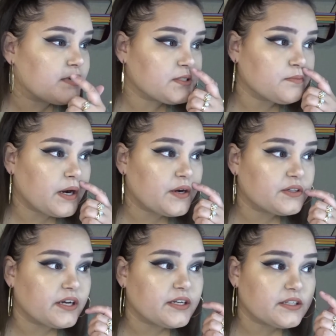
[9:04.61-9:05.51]
smile
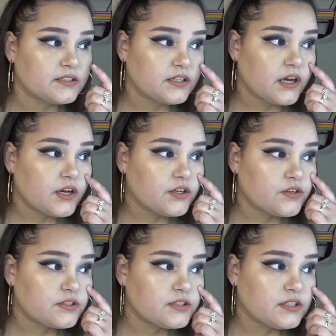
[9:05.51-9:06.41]
line is. You
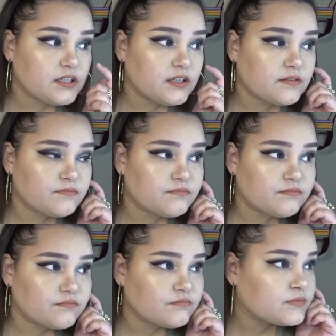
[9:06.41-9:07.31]
can see
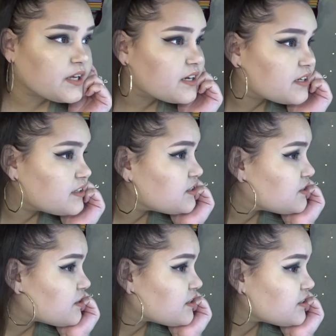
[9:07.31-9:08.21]
that it is
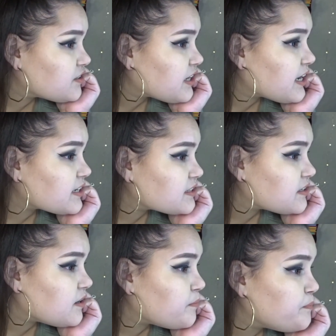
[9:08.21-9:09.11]
starting to crack
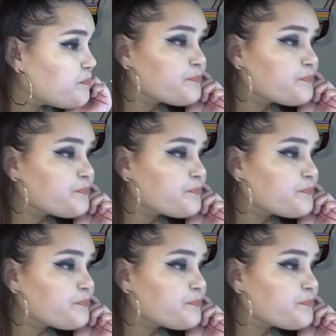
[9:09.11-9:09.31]
some.